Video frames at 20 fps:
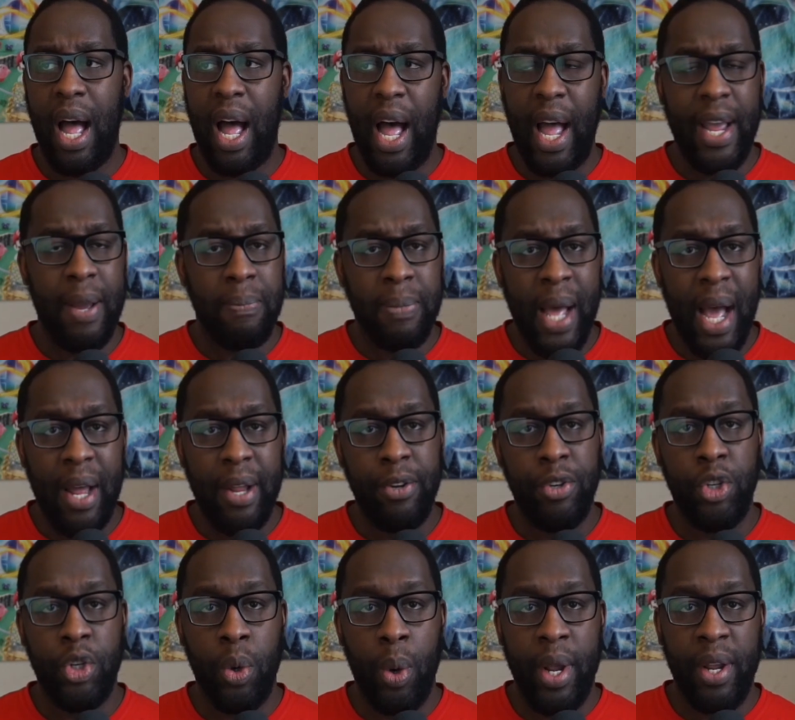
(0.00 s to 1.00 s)
I am not
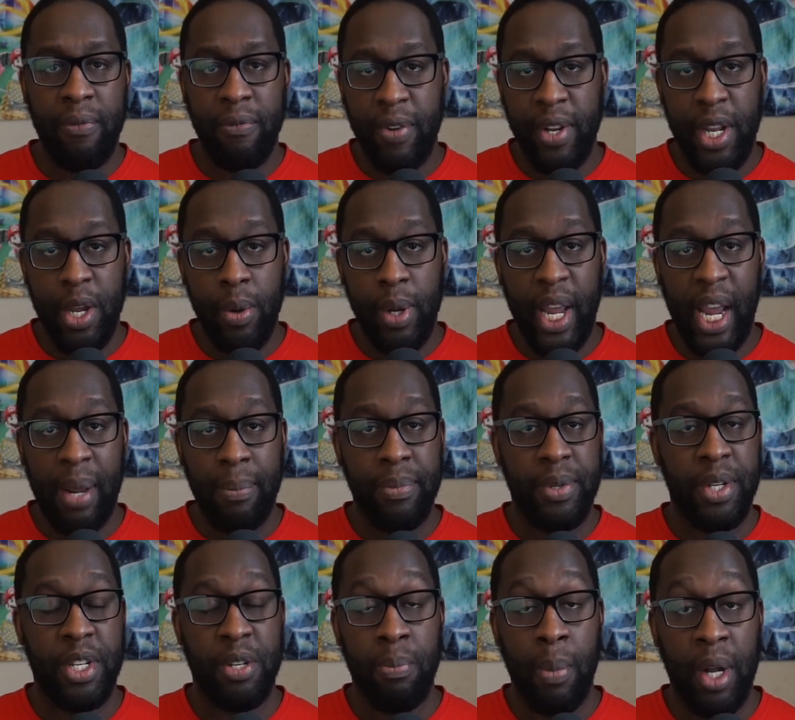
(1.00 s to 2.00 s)
enjoying video
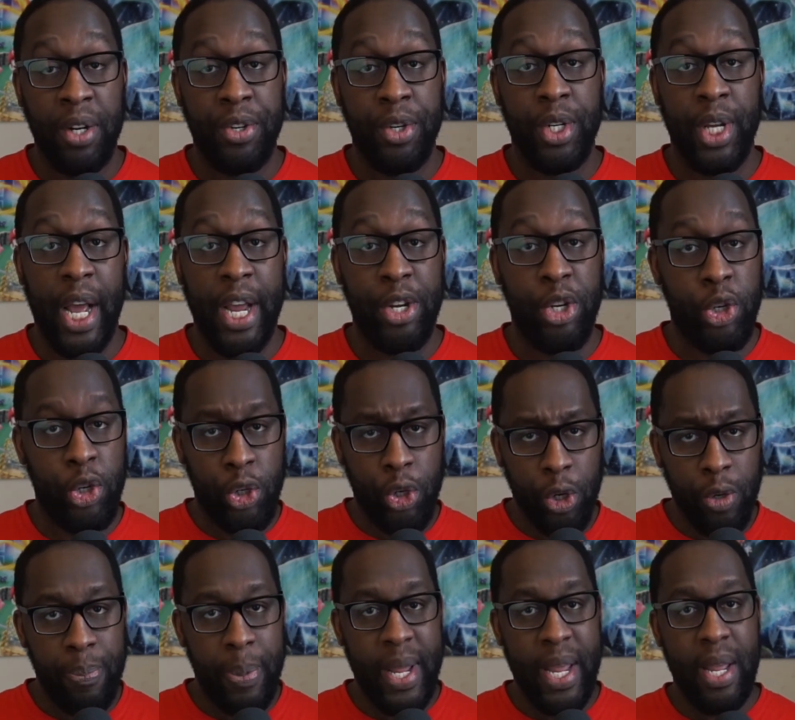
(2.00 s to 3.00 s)
games as much as I
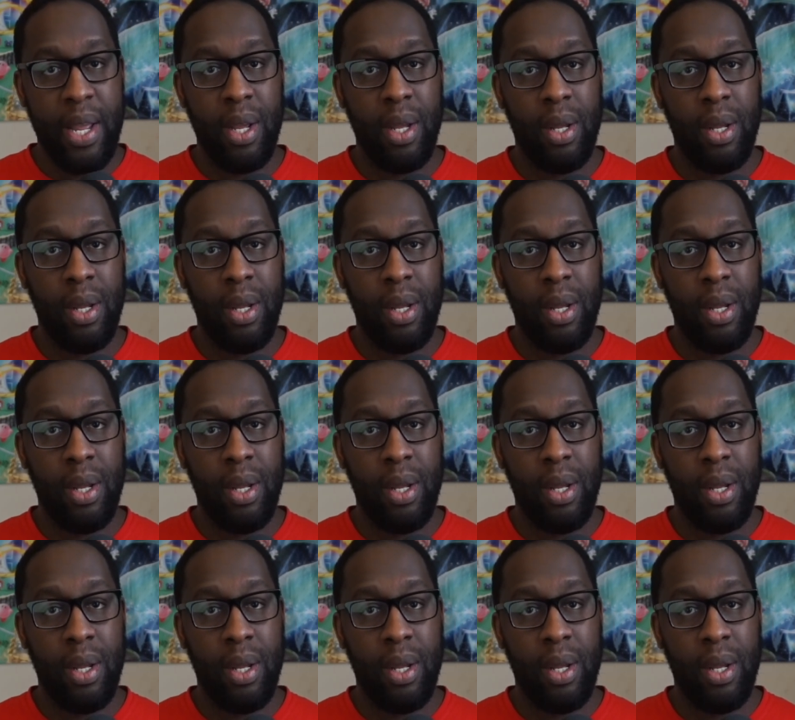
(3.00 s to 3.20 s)
should be.